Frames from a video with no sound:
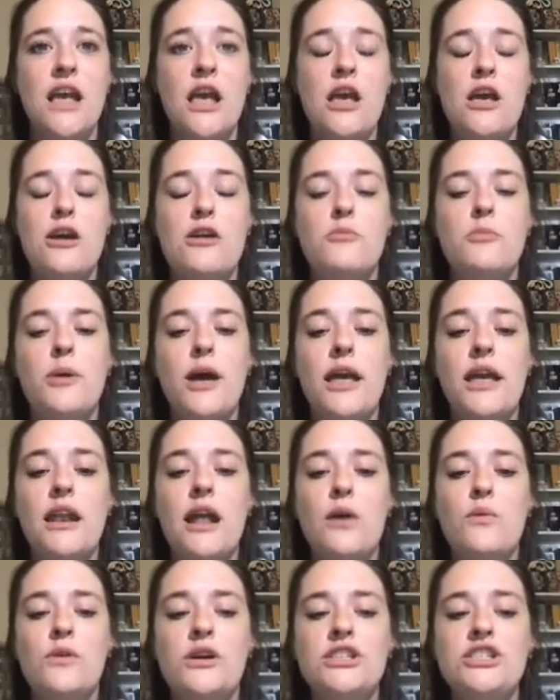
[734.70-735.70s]
But I
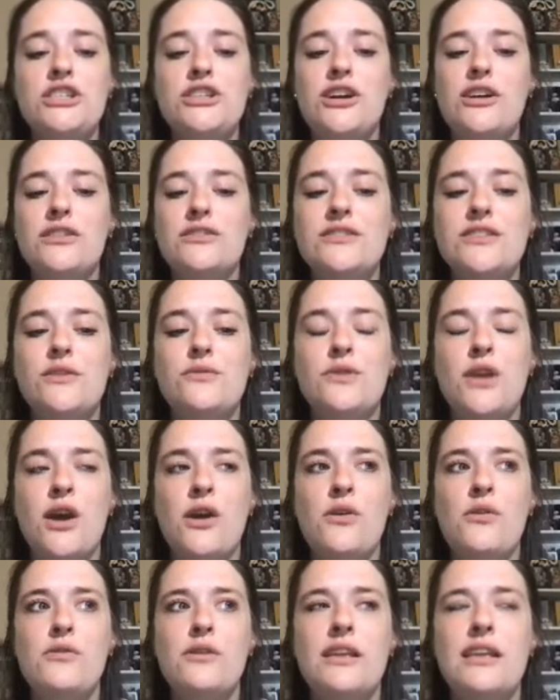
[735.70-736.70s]
want you to also
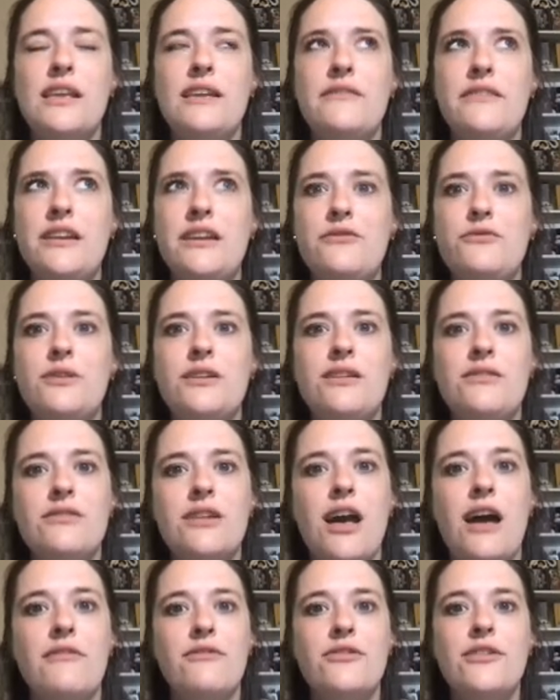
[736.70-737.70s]
know, even if we don't
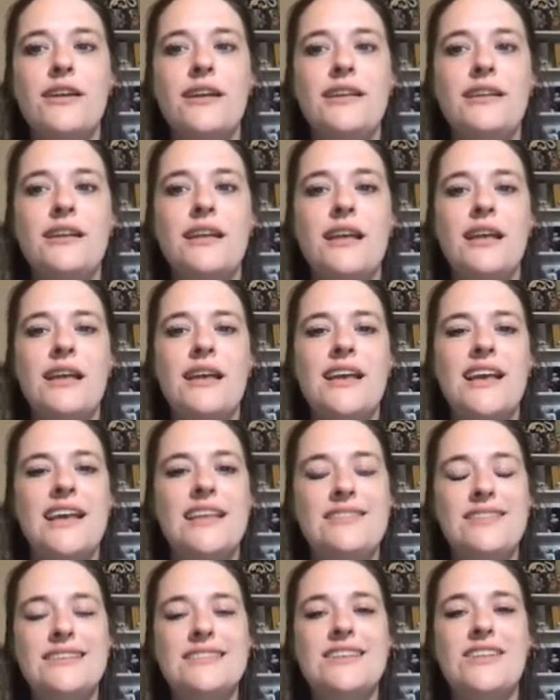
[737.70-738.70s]
cover it in
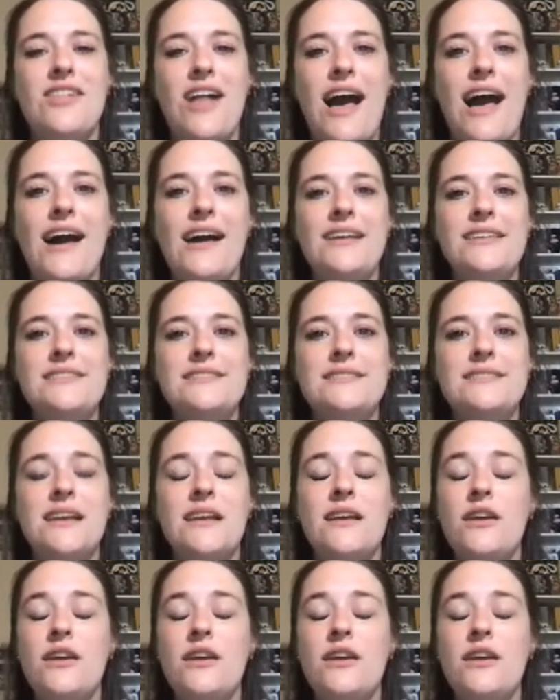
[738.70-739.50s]
this class,